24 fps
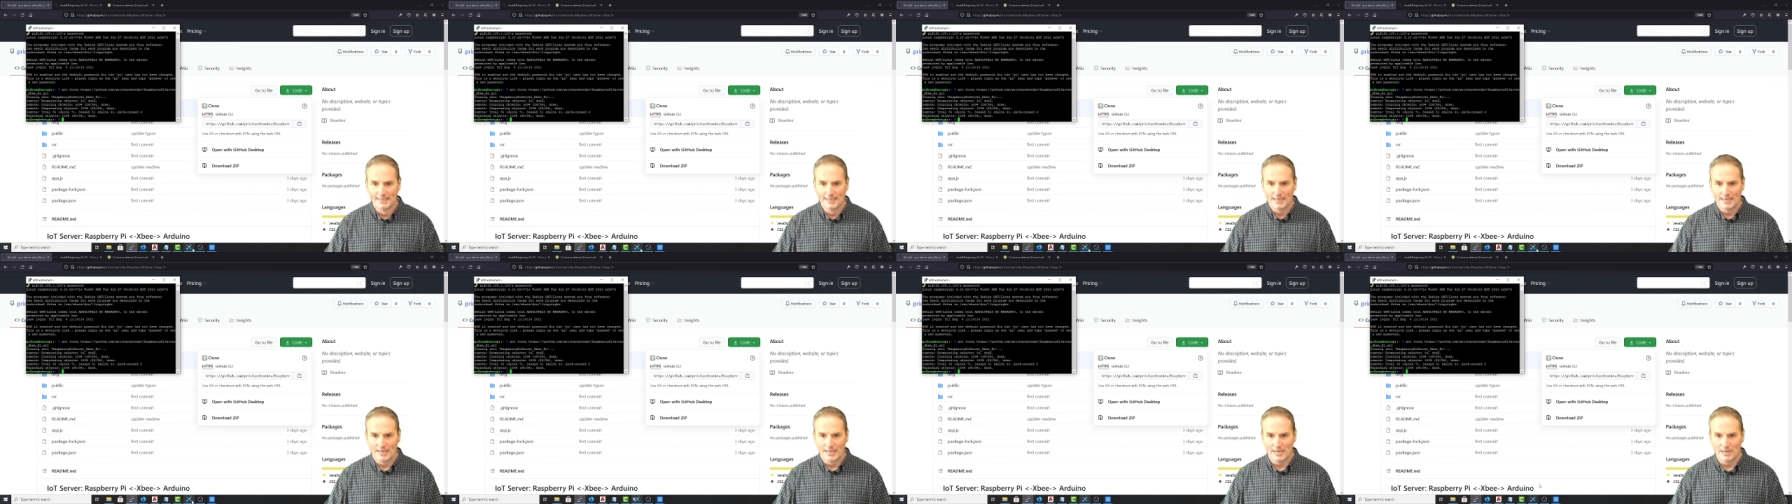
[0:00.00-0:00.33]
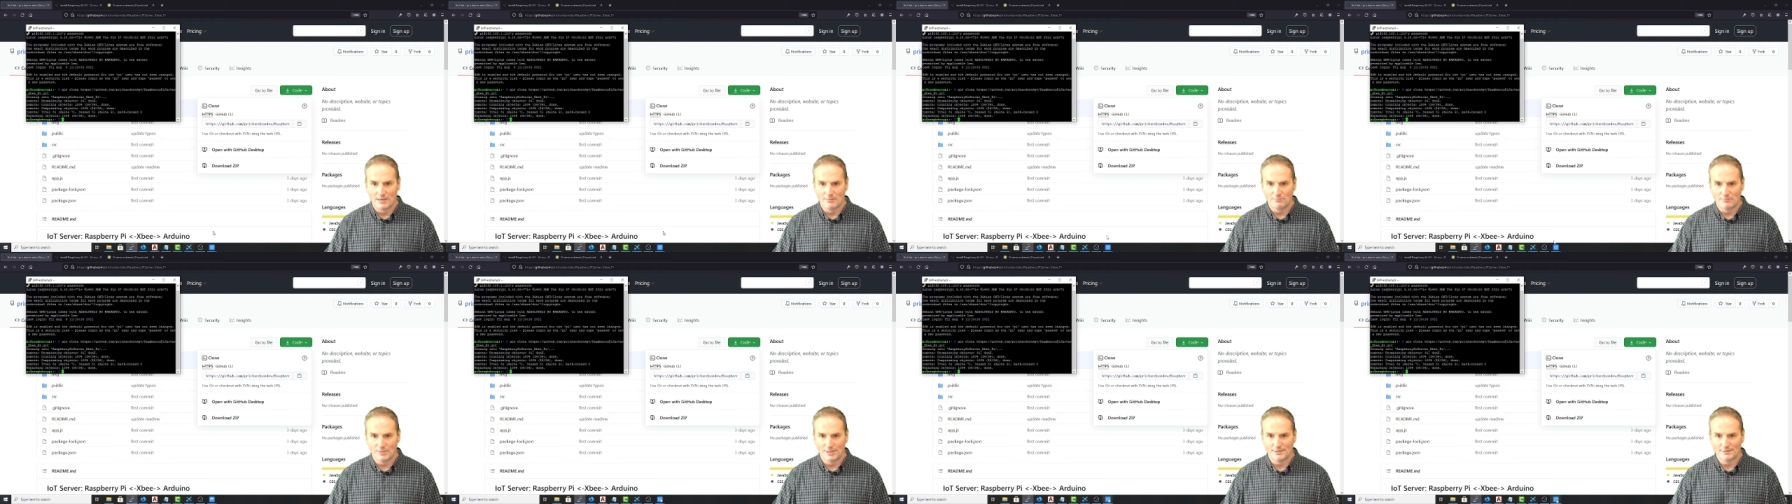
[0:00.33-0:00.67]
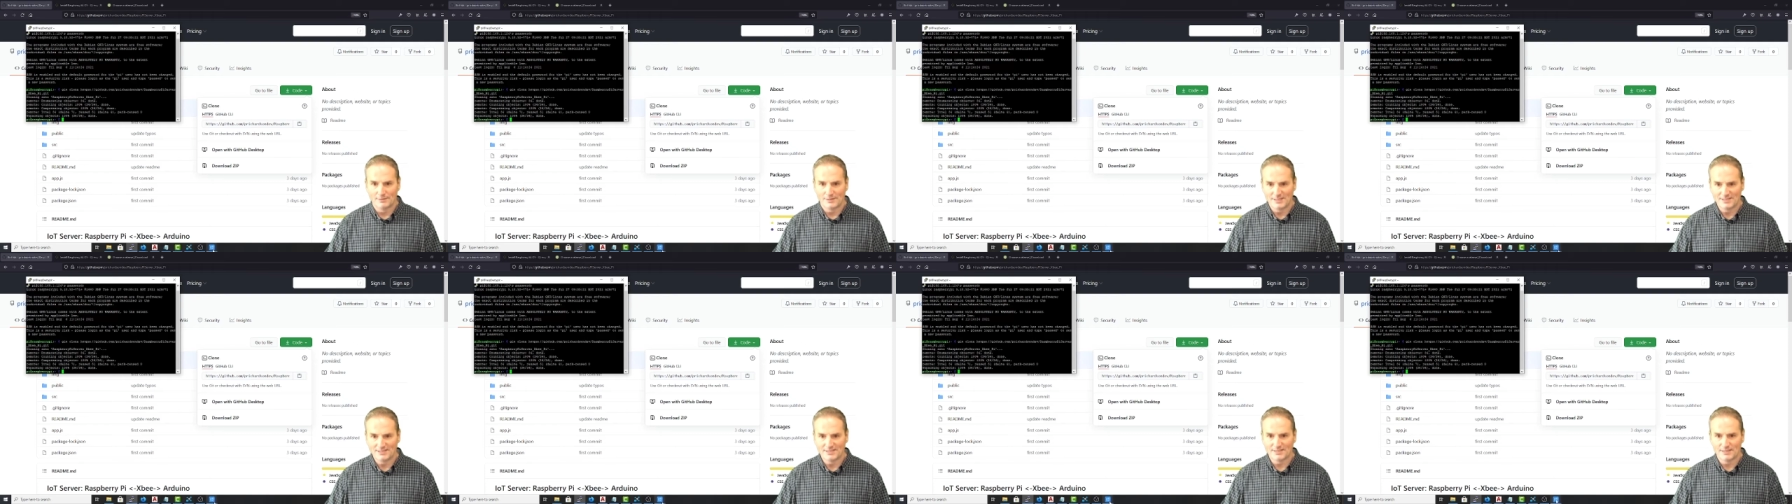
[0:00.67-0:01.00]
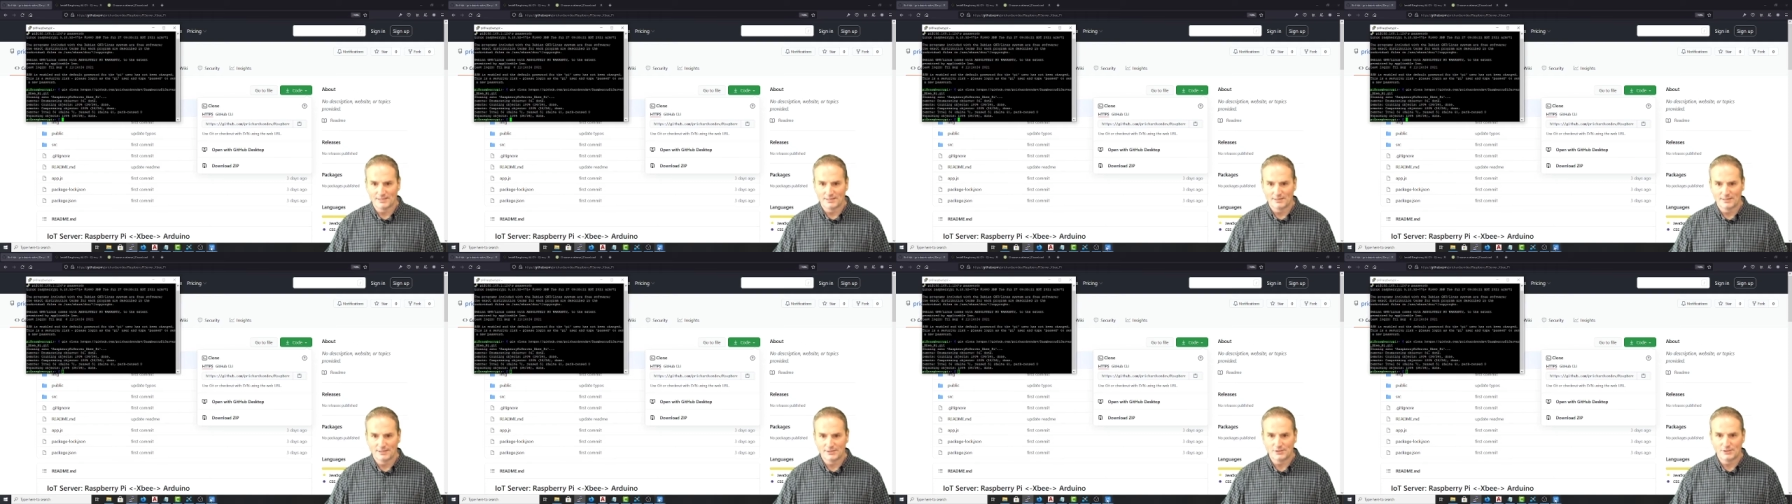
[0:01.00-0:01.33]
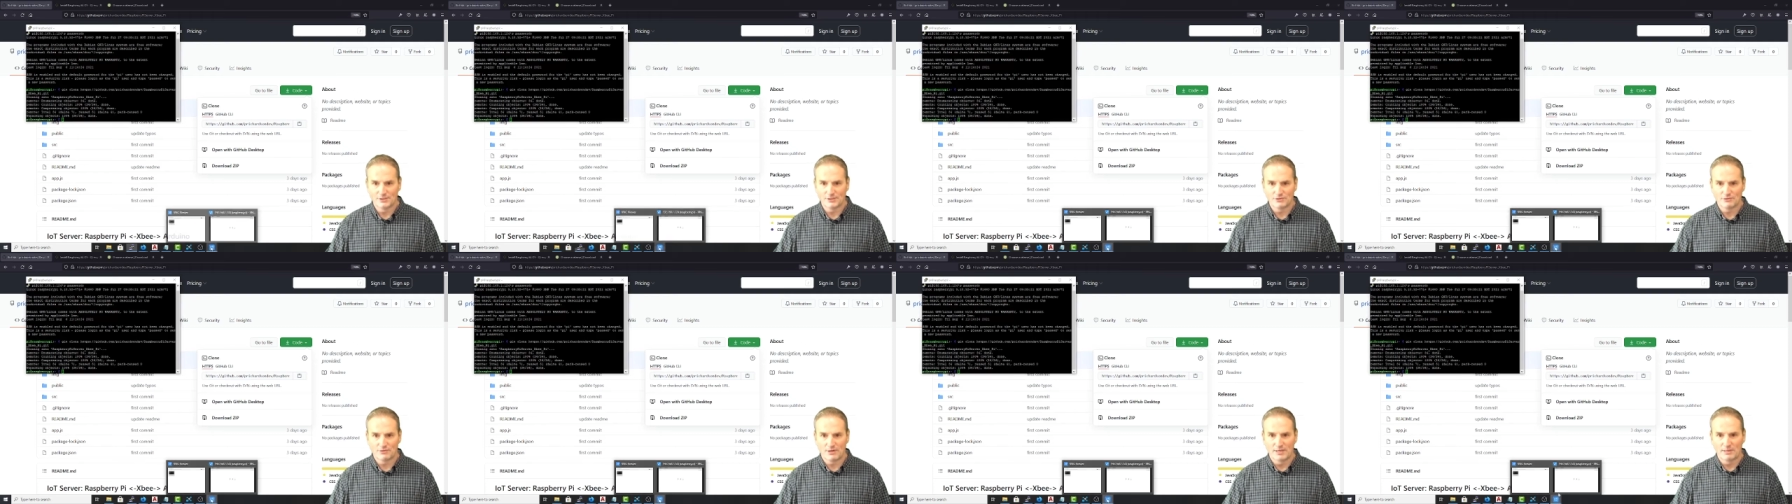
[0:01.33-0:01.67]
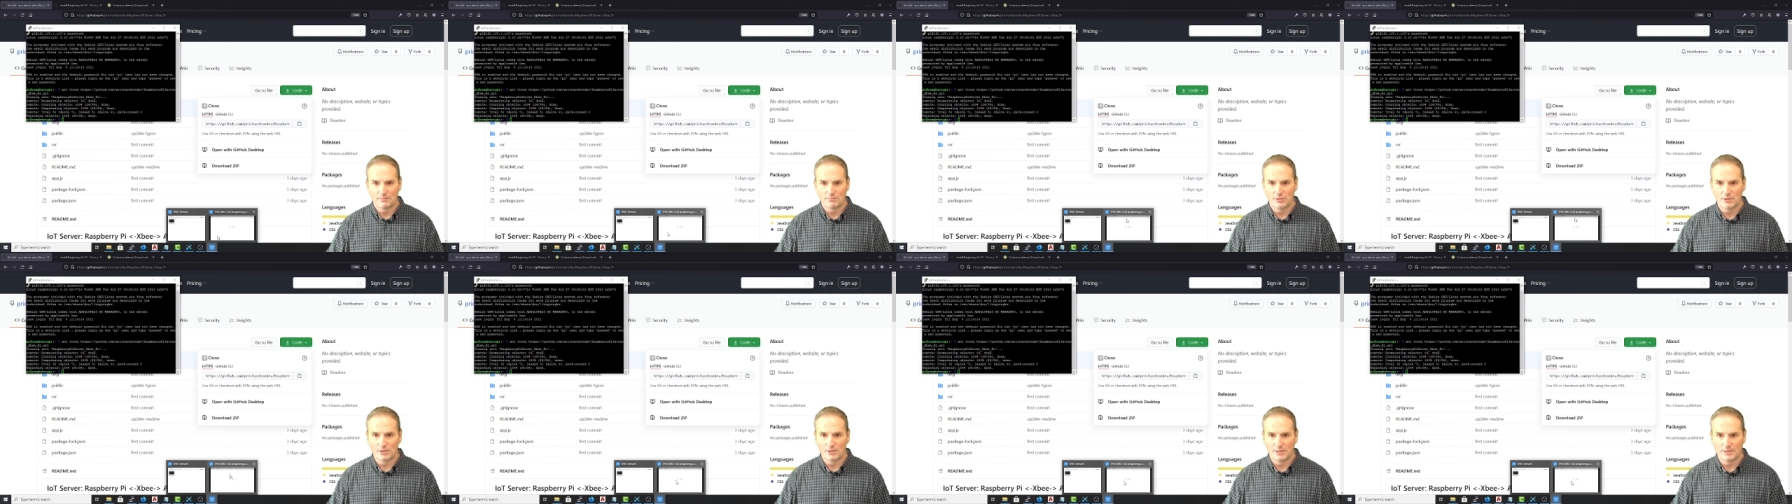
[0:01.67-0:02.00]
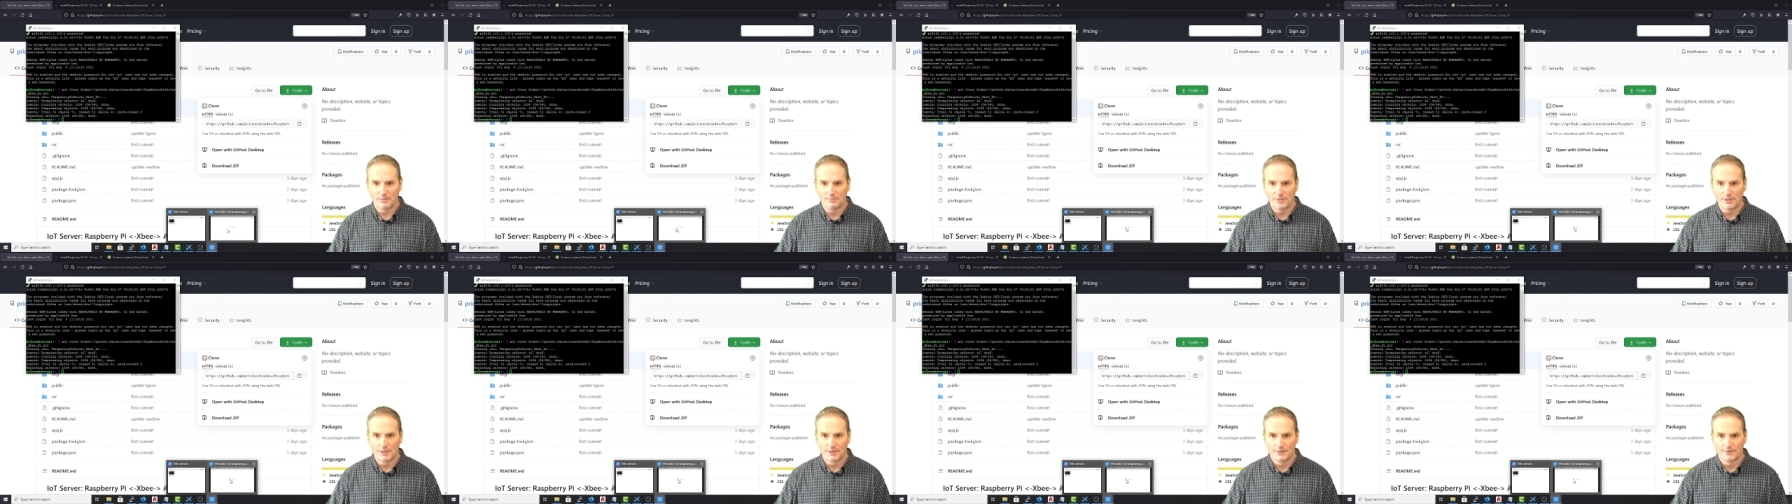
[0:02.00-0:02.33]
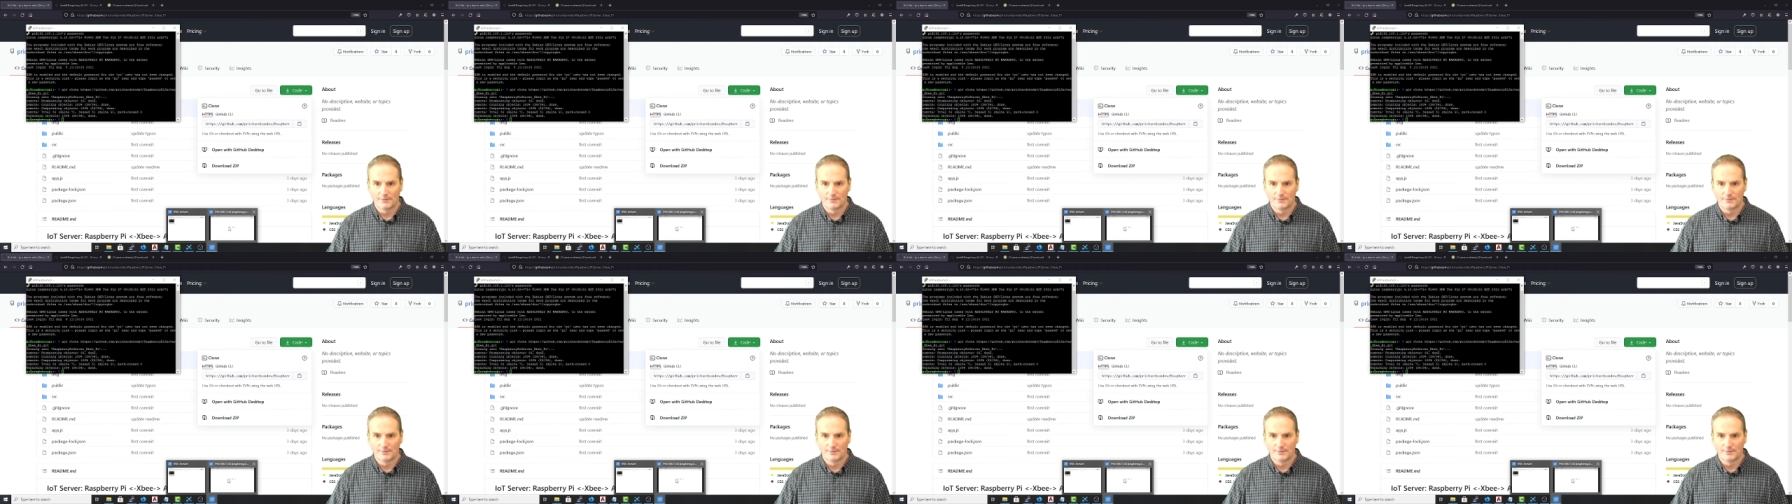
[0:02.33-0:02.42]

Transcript: But let's just try to pull it up here.